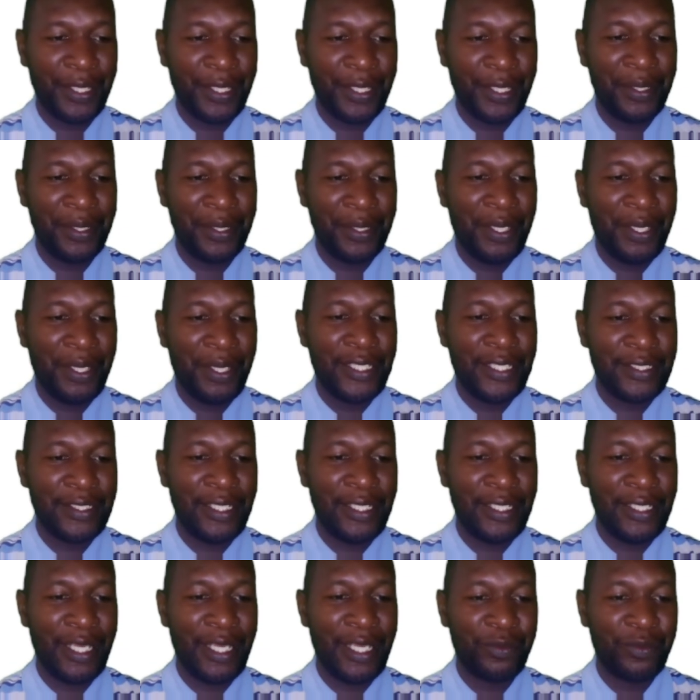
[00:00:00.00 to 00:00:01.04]

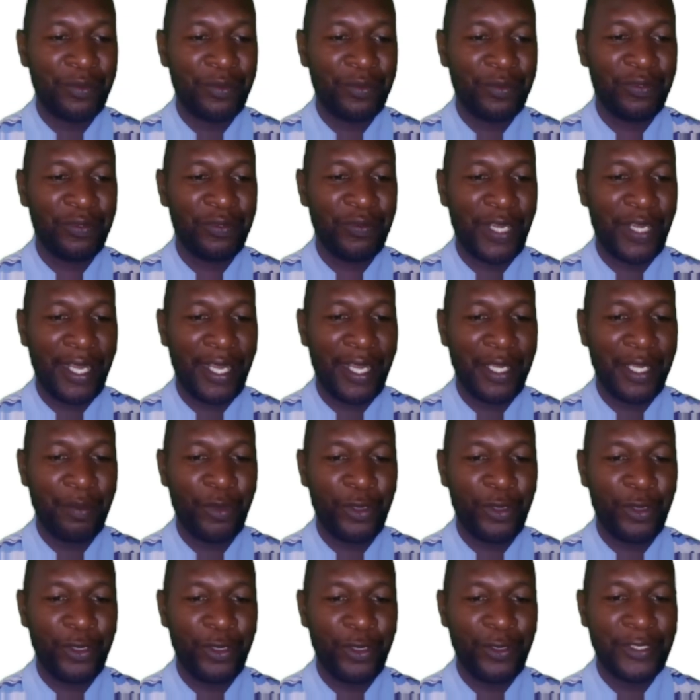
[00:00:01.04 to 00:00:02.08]
Penicillium fungi
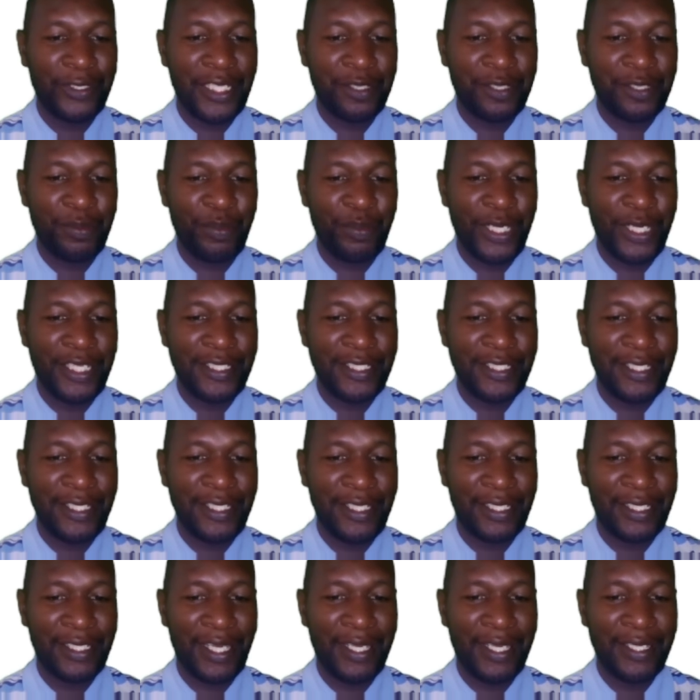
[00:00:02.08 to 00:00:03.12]
produces
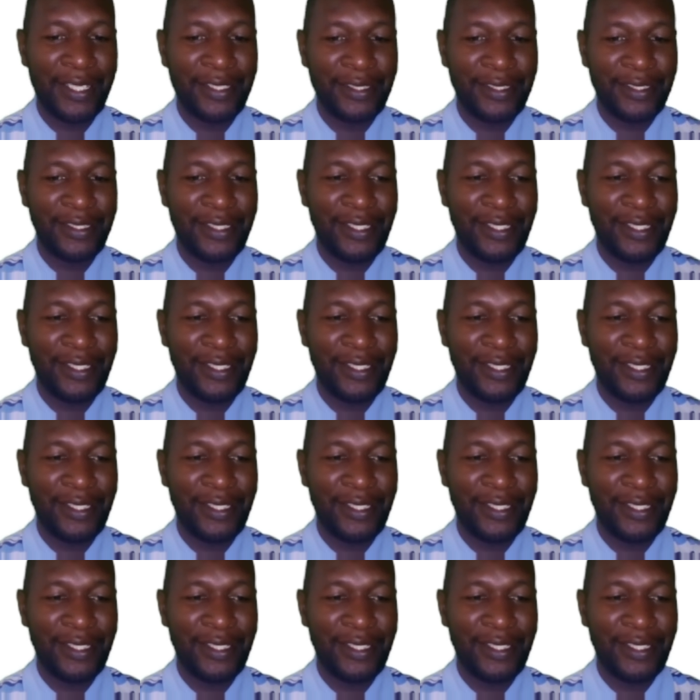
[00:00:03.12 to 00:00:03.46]
penicillin and